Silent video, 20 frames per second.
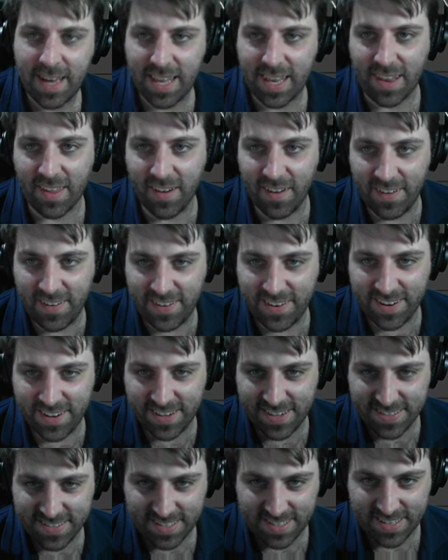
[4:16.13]
Hello. I
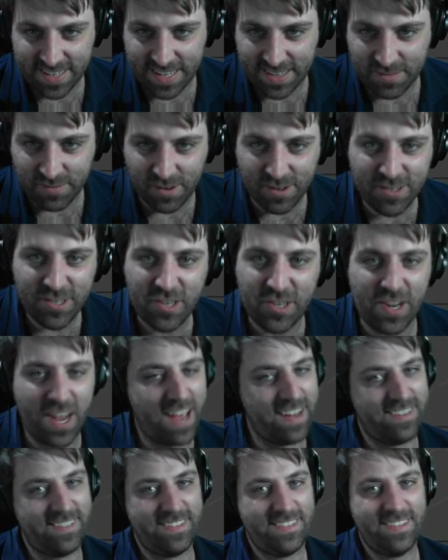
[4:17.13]
was looking at the wrong
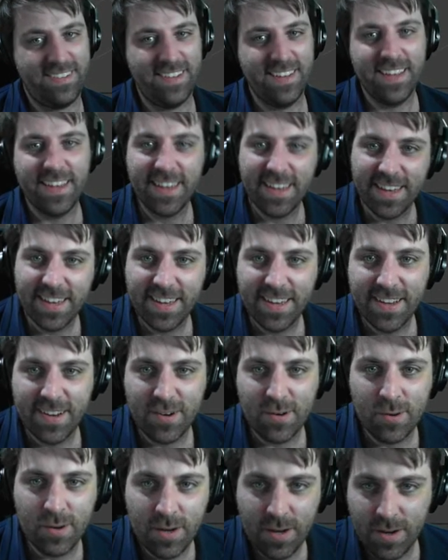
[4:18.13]
chat.
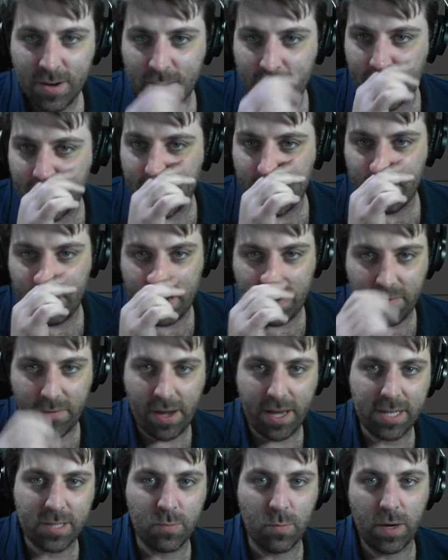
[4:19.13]
Uh,
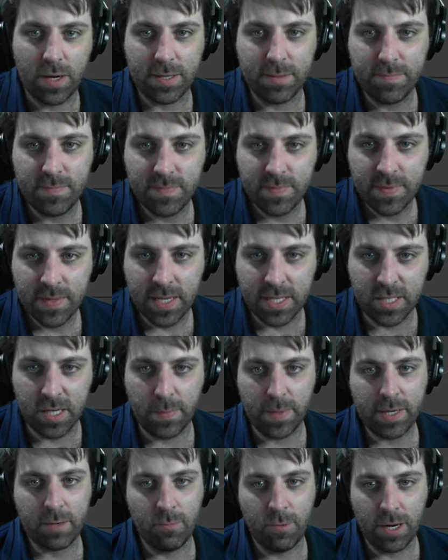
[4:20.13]
Renderiders, welcome.
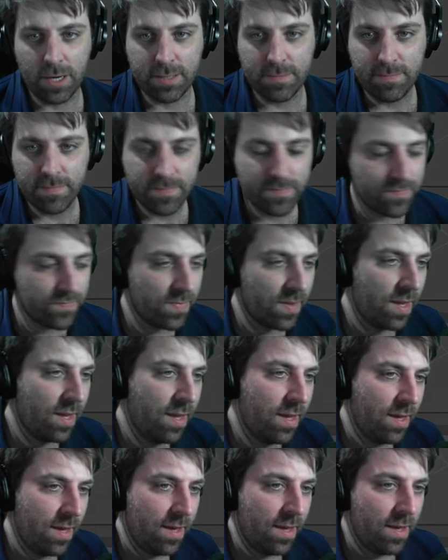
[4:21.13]
Atomic, welcome.
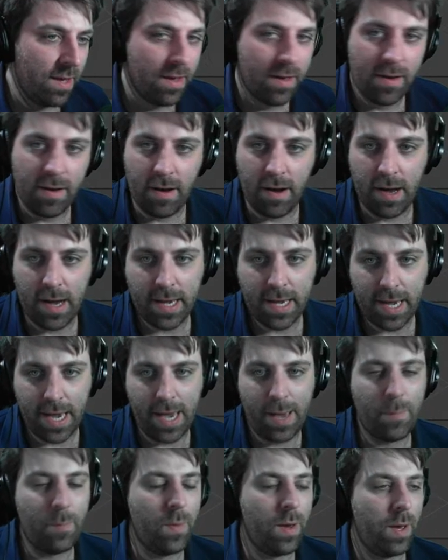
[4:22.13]
I
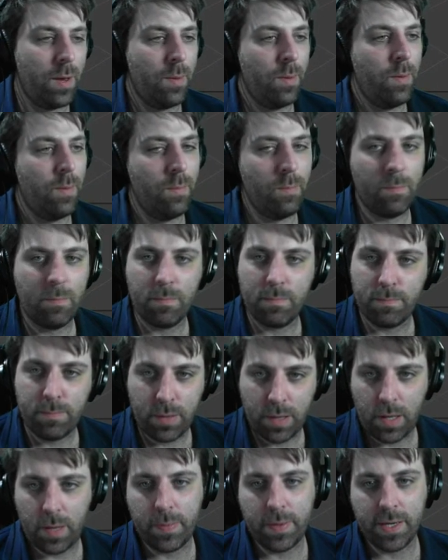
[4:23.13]
am
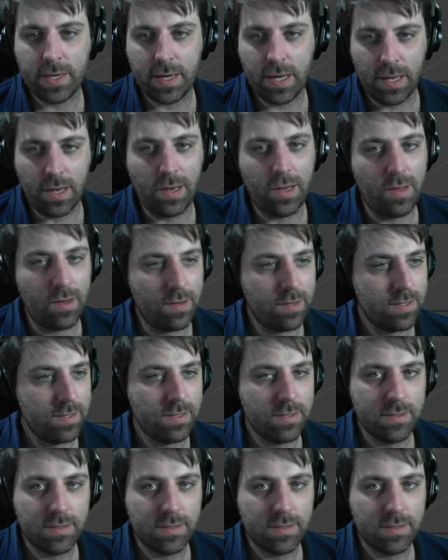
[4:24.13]
plopping along.